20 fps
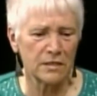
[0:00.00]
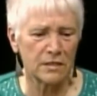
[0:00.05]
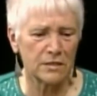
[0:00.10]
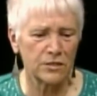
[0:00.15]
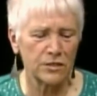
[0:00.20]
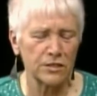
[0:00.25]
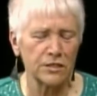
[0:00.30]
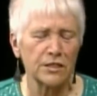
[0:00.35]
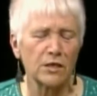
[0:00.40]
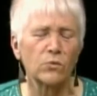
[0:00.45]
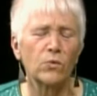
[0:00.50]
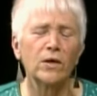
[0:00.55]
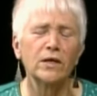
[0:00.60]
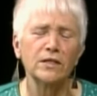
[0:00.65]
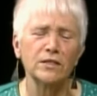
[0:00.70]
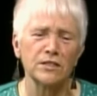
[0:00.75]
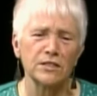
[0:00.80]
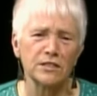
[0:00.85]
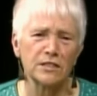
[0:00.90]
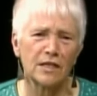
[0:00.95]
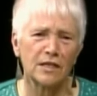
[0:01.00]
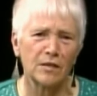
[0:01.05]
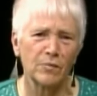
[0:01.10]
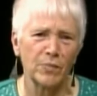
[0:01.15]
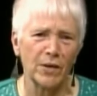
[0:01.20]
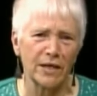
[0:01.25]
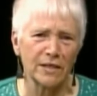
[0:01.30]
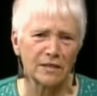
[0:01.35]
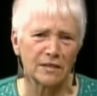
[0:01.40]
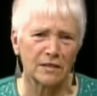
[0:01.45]
She said, why don't you send
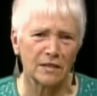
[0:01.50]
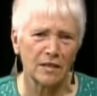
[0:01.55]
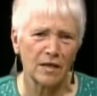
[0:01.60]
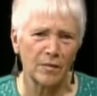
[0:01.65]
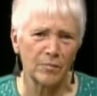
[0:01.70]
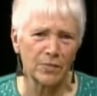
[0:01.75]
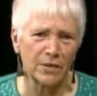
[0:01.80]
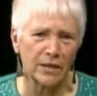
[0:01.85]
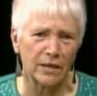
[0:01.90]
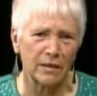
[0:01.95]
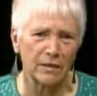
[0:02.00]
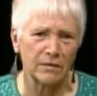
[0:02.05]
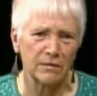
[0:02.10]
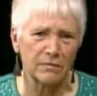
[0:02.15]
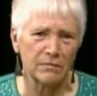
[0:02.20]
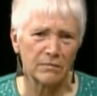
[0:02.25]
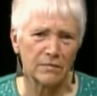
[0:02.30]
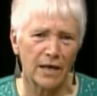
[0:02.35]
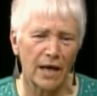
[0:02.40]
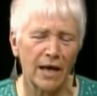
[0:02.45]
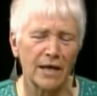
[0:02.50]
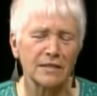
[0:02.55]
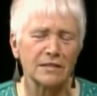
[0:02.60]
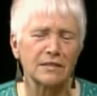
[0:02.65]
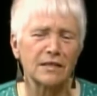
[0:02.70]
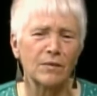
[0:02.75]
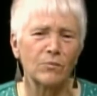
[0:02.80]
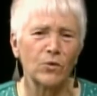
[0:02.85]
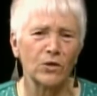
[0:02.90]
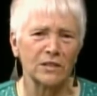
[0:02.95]
it back to the company?
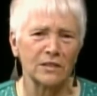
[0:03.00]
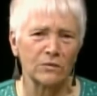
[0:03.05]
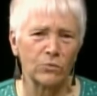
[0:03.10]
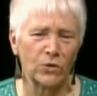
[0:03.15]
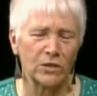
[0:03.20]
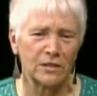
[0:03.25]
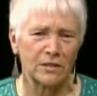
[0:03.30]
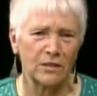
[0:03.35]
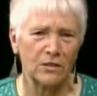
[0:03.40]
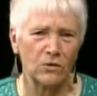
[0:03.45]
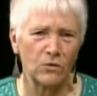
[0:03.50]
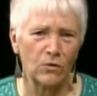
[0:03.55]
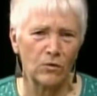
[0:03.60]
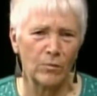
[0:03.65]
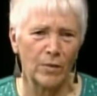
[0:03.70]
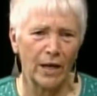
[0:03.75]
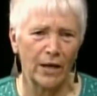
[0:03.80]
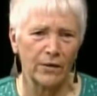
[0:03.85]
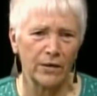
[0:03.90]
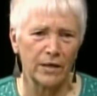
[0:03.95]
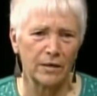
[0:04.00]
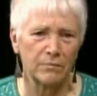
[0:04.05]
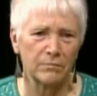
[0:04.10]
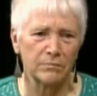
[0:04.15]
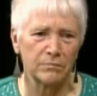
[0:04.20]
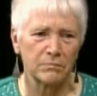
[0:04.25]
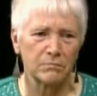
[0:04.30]
Ask them what to do about it.